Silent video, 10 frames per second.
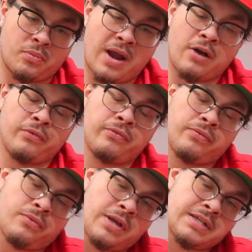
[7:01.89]

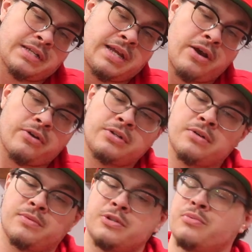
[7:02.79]
Ralph, as a
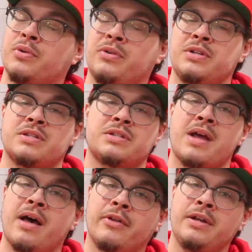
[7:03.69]
character, was really
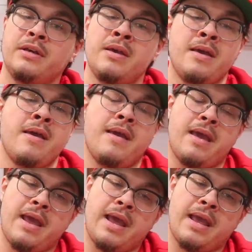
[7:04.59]
solid,
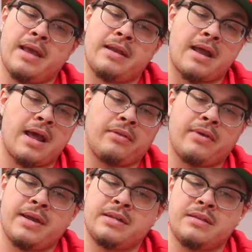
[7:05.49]
and I
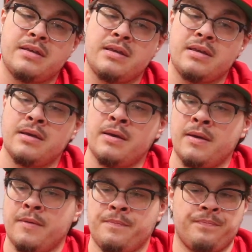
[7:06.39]
like the,
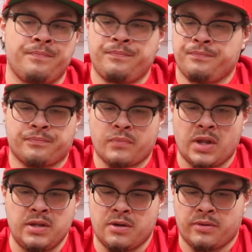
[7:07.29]

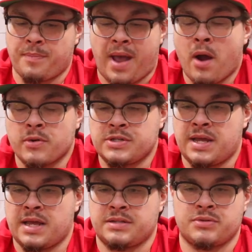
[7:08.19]
you know, the powers
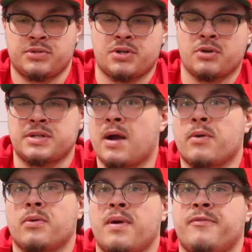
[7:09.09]
he has. There's Dark
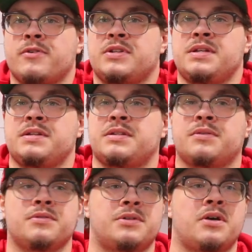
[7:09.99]
Tower references.
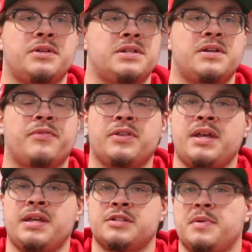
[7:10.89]
There's all these different
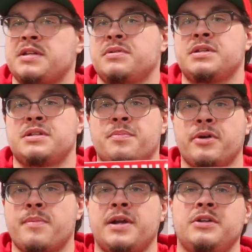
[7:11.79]
things. Basically, this is a
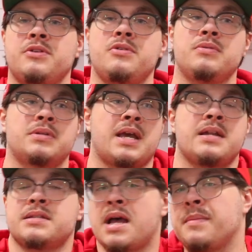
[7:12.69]
book about a dude who's got
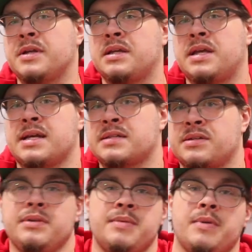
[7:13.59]
insomnia. He can't
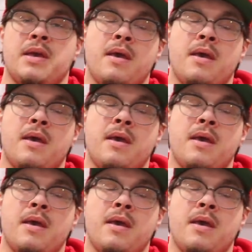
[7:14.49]
sleep.